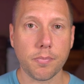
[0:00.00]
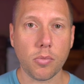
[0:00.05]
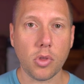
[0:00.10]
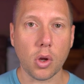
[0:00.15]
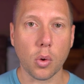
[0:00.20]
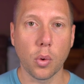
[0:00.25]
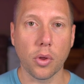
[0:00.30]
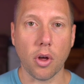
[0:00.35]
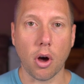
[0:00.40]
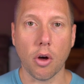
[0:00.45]

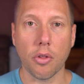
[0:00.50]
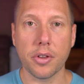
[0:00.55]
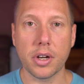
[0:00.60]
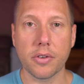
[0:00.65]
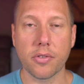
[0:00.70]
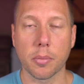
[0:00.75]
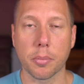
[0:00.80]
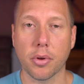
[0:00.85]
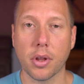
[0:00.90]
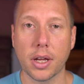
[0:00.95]
with all the
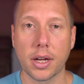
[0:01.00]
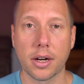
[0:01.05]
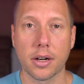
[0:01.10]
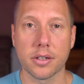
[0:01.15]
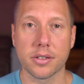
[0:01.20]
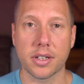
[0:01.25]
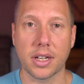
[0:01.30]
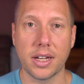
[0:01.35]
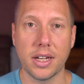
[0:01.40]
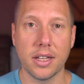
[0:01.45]
different
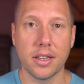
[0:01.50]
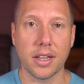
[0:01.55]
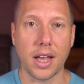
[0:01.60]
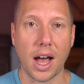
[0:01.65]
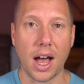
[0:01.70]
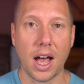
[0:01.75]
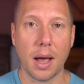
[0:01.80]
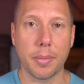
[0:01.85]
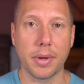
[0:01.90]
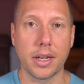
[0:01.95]
players in the
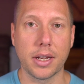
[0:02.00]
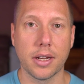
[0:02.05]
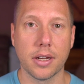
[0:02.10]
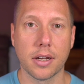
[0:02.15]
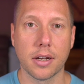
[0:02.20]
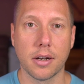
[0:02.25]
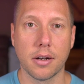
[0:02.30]
hobby